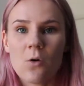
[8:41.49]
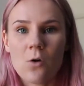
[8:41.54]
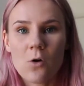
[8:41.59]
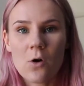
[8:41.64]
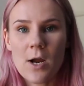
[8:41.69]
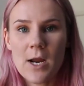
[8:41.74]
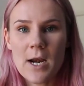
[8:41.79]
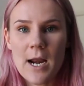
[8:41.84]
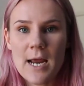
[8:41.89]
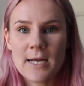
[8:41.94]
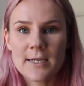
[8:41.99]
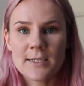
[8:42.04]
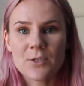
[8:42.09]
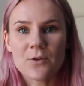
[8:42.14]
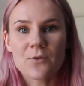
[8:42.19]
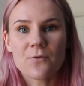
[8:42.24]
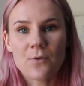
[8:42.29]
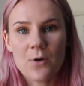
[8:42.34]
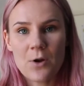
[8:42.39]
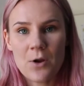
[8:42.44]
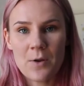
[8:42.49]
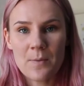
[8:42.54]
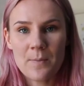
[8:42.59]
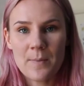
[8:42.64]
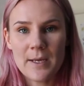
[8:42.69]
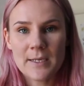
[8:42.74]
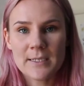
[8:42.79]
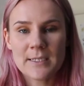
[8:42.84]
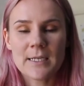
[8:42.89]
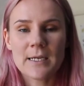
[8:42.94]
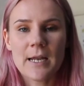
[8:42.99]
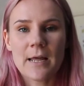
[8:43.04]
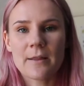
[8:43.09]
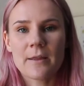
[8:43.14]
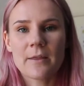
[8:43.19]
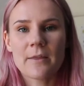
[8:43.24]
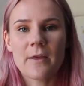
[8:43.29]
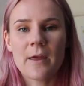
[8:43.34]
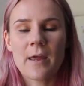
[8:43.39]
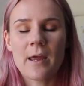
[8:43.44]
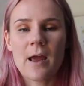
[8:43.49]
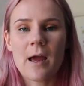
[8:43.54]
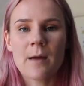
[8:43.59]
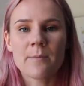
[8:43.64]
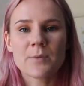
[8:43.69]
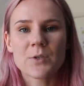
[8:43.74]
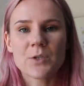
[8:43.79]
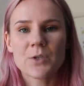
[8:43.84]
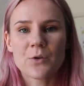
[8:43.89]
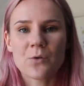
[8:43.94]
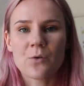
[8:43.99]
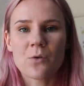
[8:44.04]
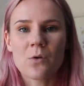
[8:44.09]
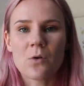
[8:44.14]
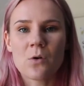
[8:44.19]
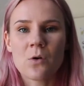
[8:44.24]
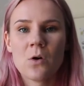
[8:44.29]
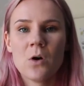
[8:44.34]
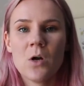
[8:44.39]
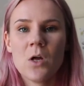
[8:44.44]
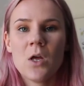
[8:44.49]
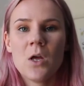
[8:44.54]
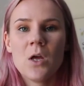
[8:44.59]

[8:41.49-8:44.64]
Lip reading: Organize your room is another thing I'm sure